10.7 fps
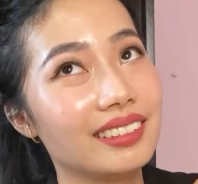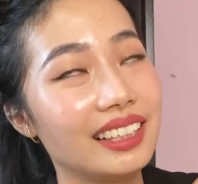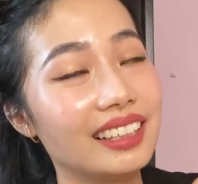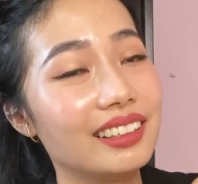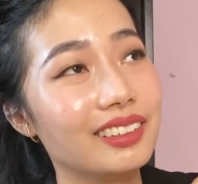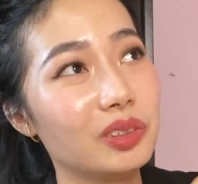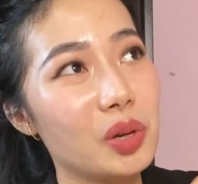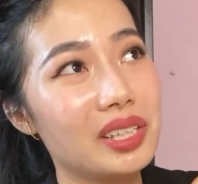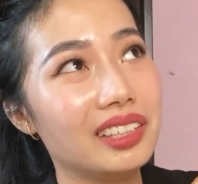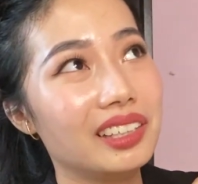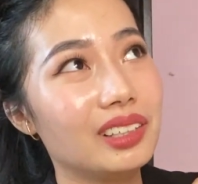in
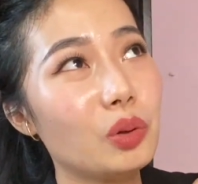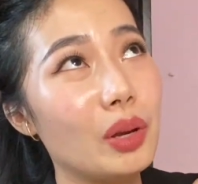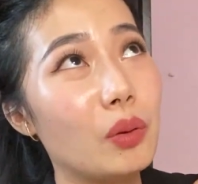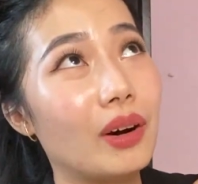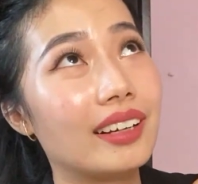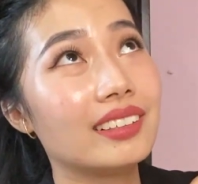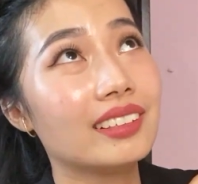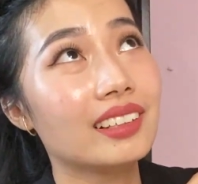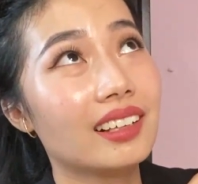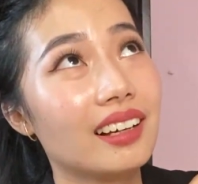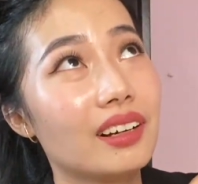2021
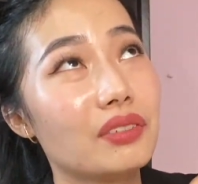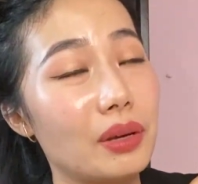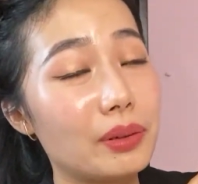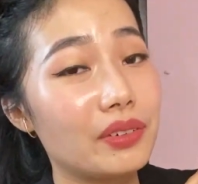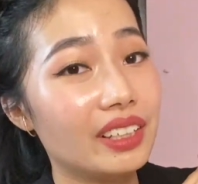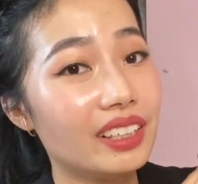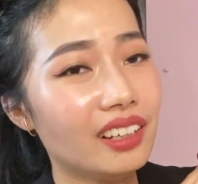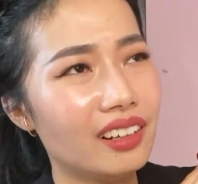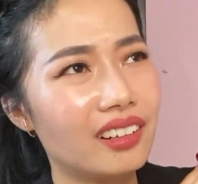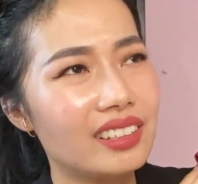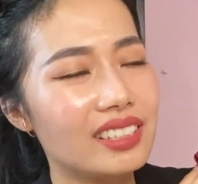February,
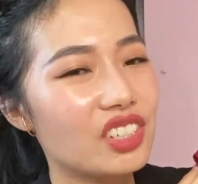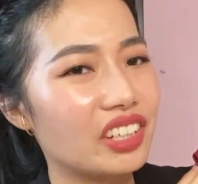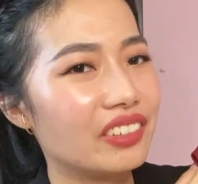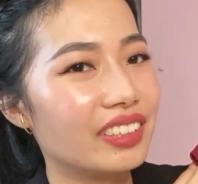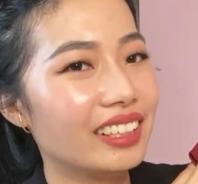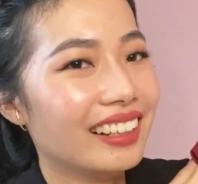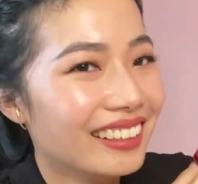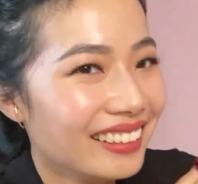or is it January?